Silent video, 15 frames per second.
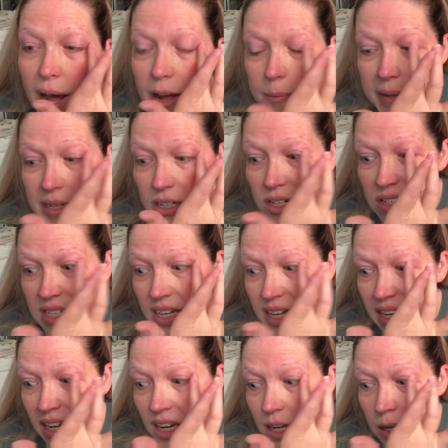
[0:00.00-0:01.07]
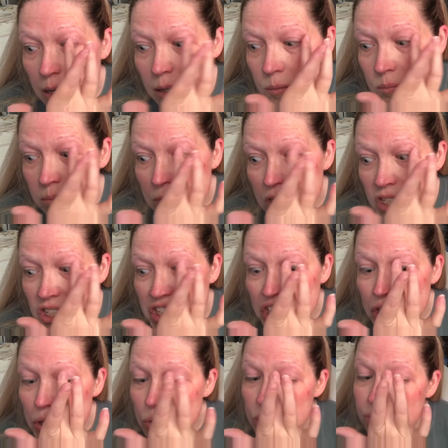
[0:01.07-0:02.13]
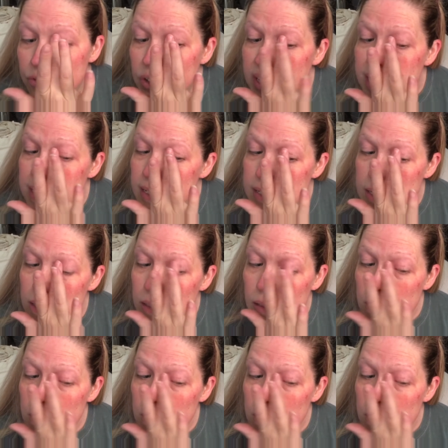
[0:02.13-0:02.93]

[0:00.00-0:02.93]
I've been using 2 different